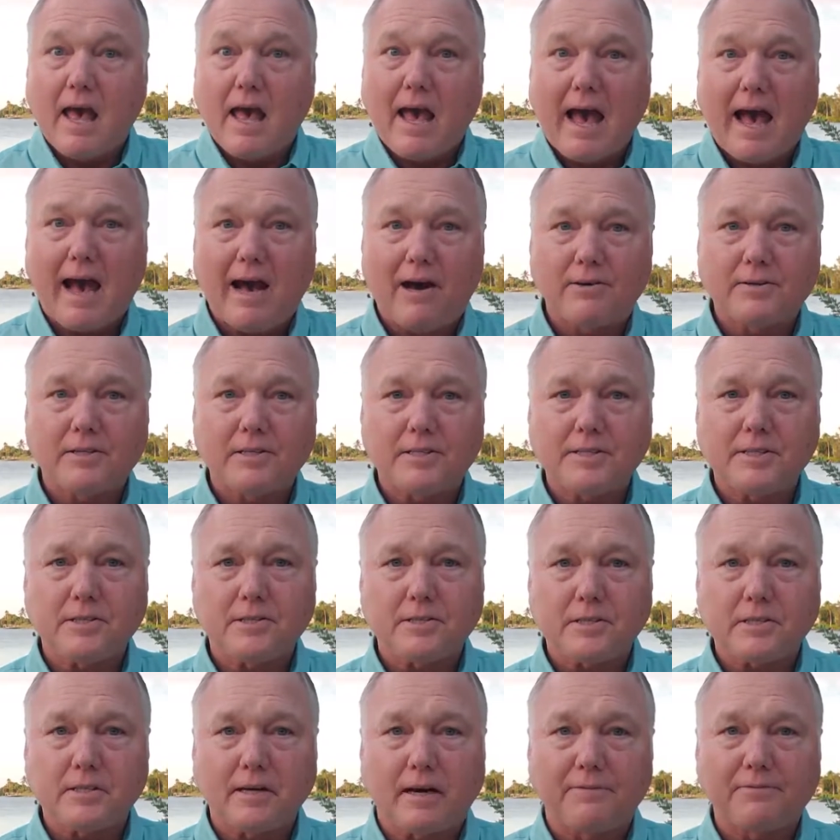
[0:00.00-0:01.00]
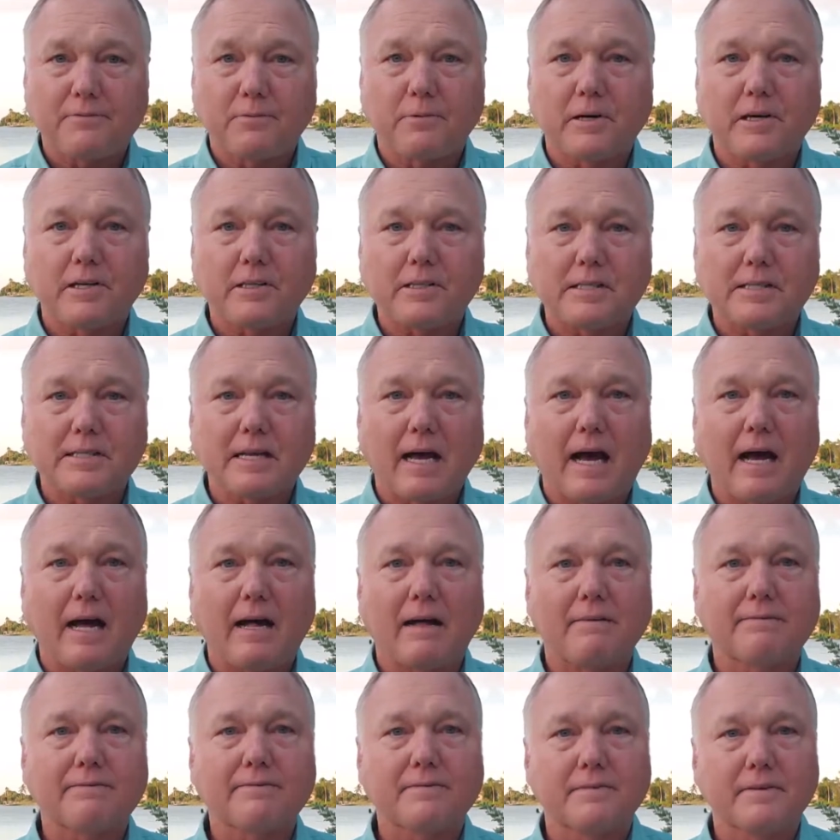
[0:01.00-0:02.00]
How does your software
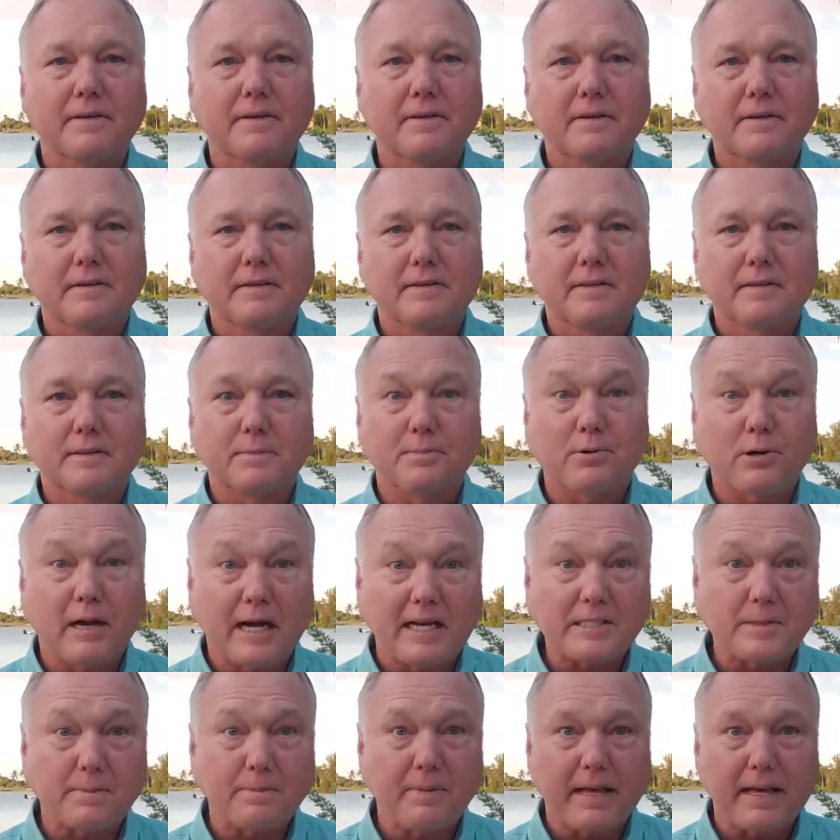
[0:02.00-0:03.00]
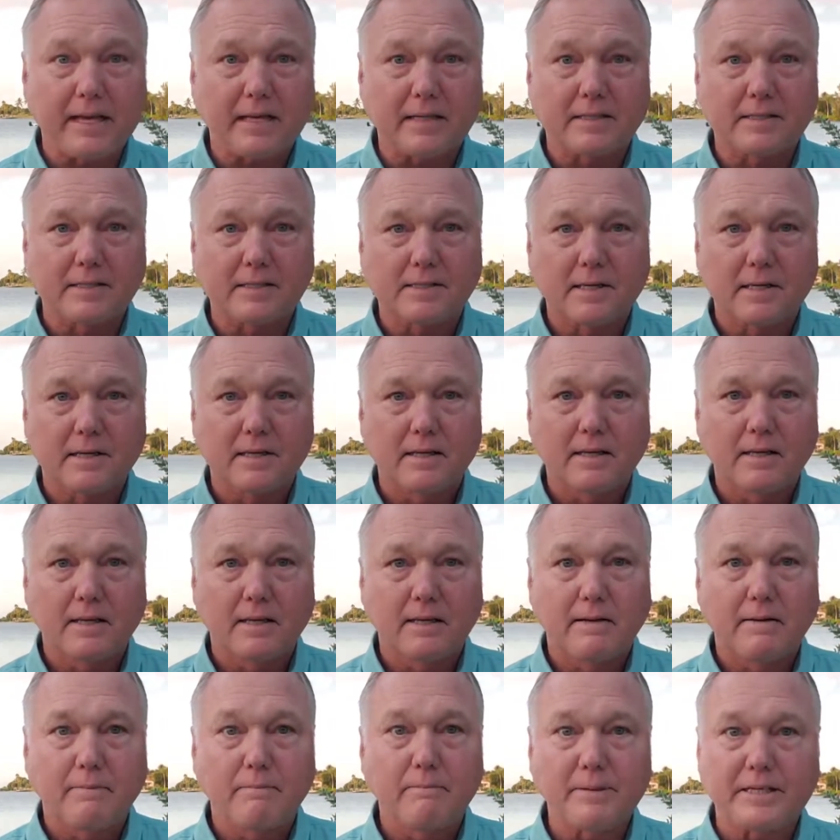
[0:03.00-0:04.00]
solve the prospect's
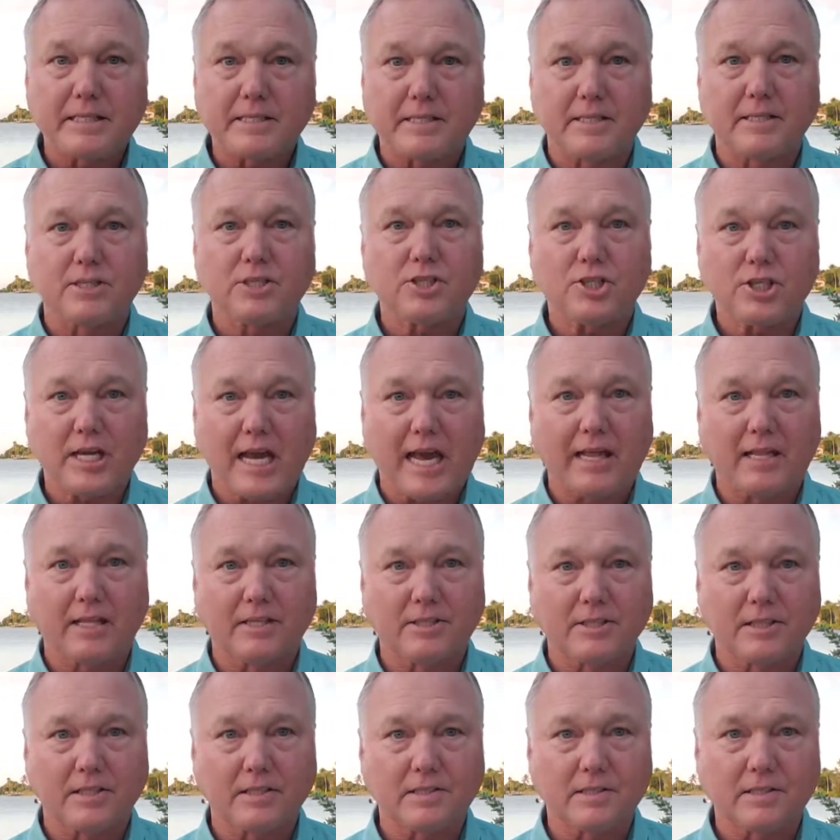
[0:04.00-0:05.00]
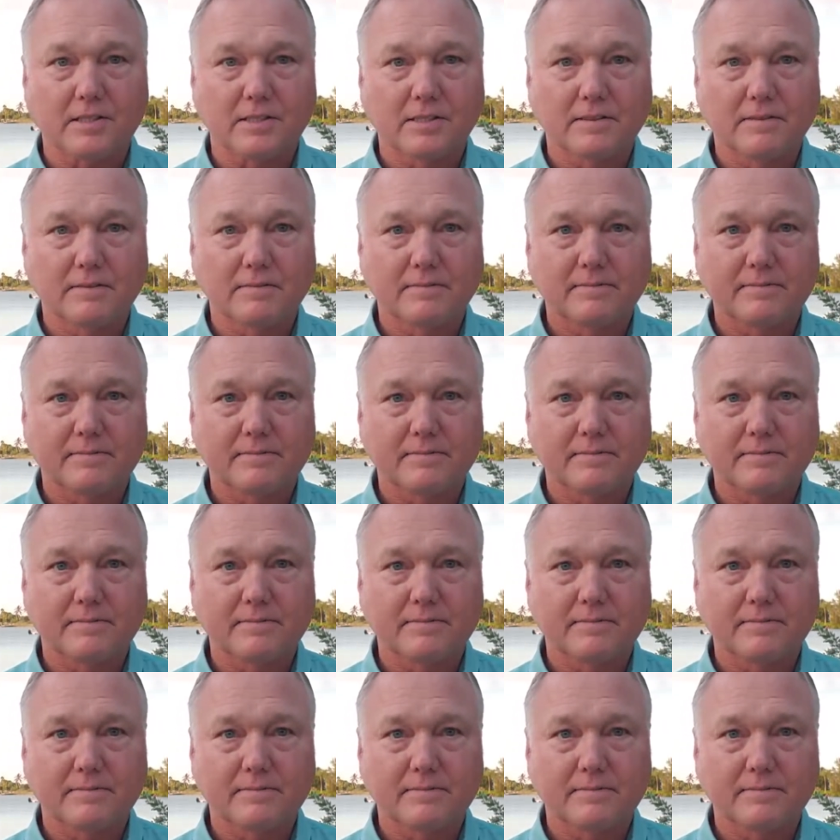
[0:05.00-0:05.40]
business challenges?